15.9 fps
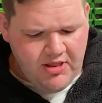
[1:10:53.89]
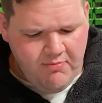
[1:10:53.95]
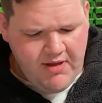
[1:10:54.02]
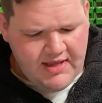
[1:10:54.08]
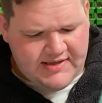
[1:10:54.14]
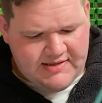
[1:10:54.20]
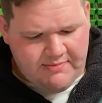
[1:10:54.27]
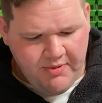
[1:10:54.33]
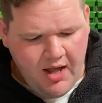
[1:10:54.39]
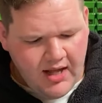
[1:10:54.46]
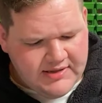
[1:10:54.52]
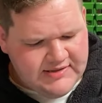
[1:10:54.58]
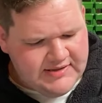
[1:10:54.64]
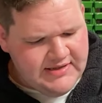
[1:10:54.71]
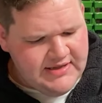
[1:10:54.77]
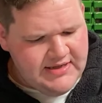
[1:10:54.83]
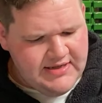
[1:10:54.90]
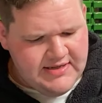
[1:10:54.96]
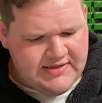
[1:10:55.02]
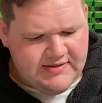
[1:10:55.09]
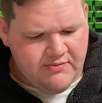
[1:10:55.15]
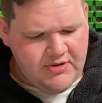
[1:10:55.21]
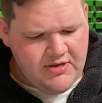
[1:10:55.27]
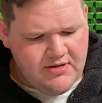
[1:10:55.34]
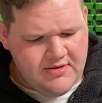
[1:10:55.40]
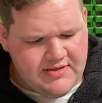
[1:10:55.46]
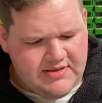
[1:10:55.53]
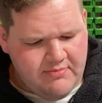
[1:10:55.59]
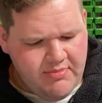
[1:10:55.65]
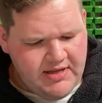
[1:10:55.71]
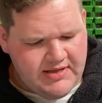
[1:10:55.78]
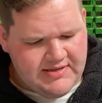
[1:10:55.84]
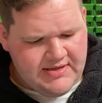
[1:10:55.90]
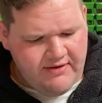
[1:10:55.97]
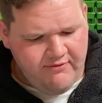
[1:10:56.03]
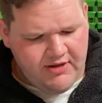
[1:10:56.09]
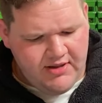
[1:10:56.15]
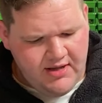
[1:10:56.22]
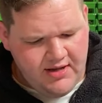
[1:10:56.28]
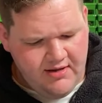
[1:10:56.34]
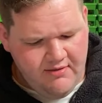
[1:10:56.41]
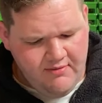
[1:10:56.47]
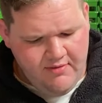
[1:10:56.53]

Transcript: the best epoxies. We use the best everything.